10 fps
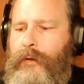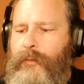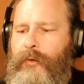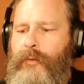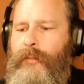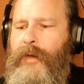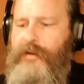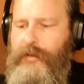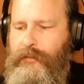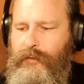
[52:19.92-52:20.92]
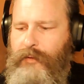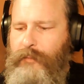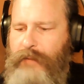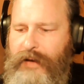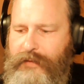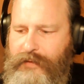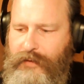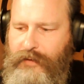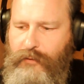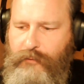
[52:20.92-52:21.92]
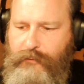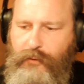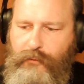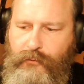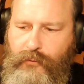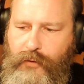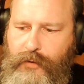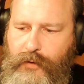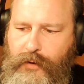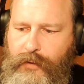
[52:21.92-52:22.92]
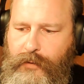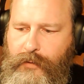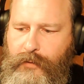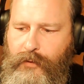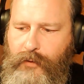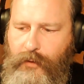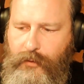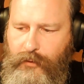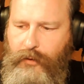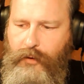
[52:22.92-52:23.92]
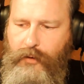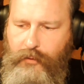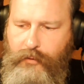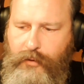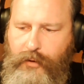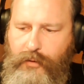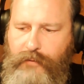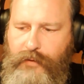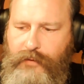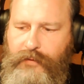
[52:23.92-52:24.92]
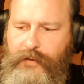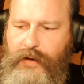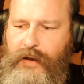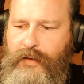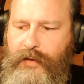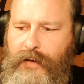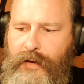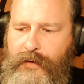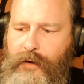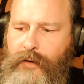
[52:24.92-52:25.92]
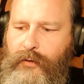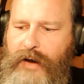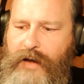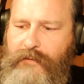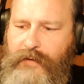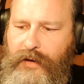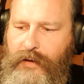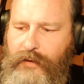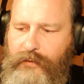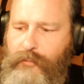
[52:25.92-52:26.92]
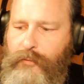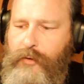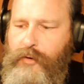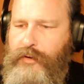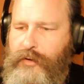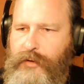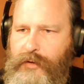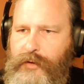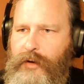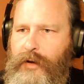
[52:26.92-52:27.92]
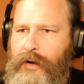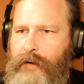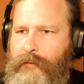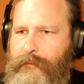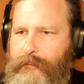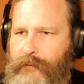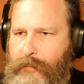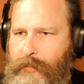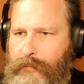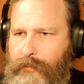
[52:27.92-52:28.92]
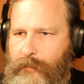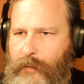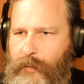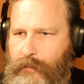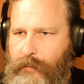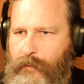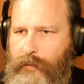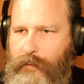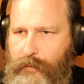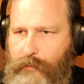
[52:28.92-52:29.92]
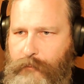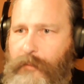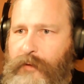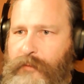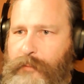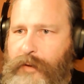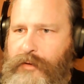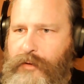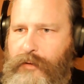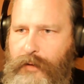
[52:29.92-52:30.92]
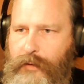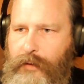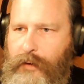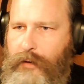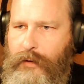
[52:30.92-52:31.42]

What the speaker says: You mentioned in passing that you've worked on your theory of this is saying that gravity is emergent from this picture, that